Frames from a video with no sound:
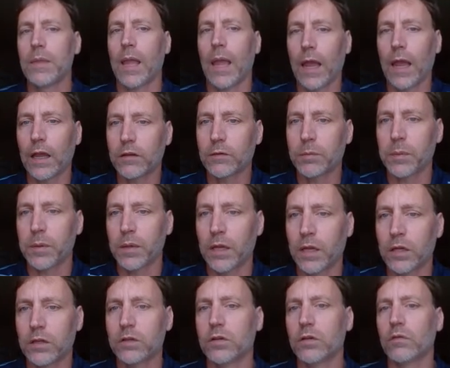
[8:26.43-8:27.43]

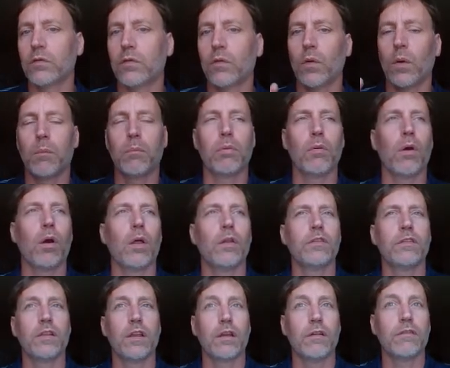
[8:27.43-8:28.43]
explanation for a broad
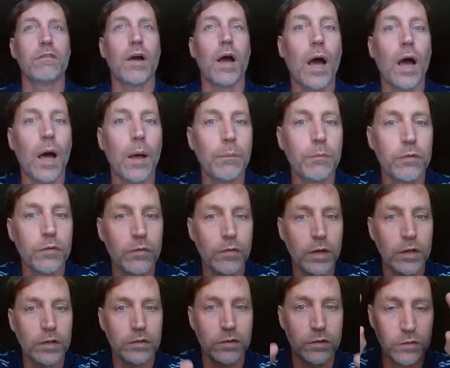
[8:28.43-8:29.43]
set of
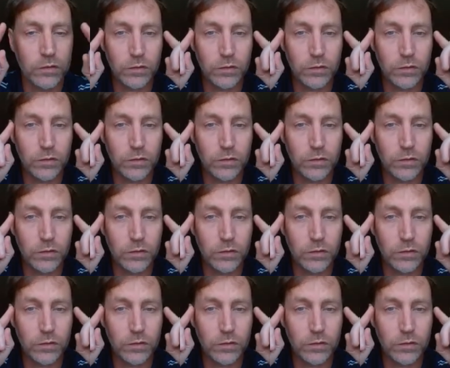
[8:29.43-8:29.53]
observations.